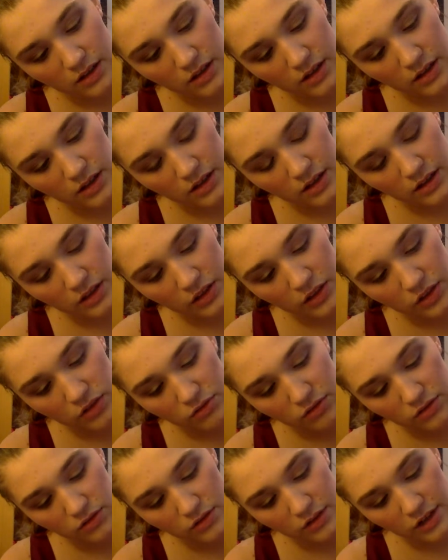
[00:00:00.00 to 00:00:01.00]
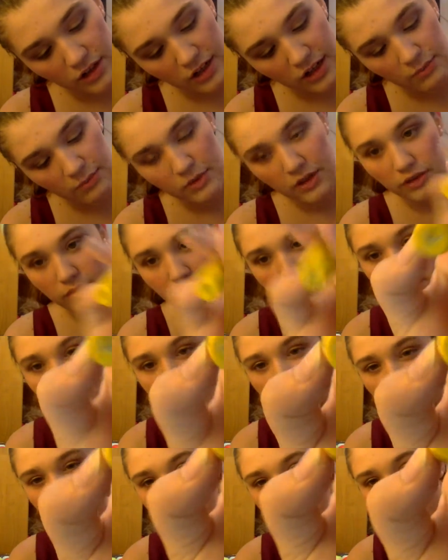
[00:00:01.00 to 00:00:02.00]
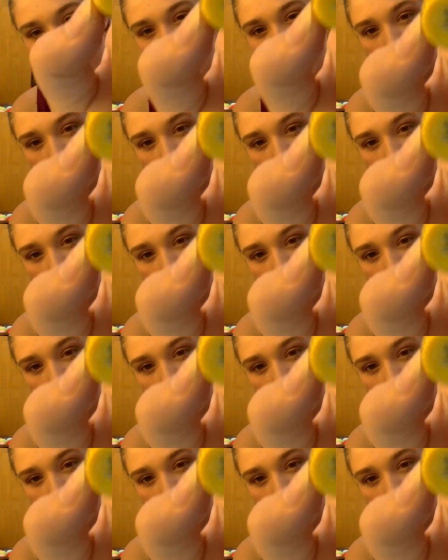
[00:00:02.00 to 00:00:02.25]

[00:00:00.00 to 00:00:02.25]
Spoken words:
in the number 307.